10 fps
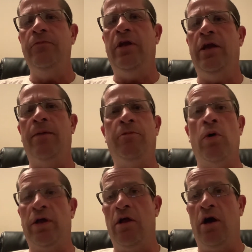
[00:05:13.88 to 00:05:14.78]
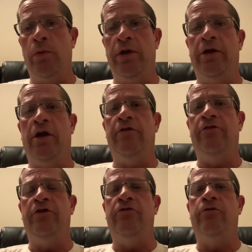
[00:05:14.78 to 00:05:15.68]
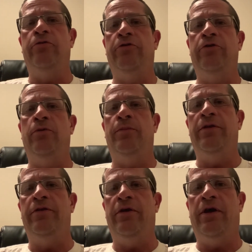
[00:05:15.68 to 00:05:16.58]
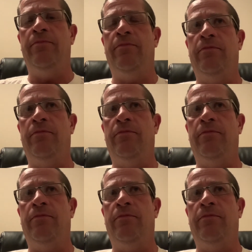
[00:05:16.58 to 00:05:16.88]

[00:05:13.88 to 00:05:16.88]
and I'm going long-winded on this intro too, but I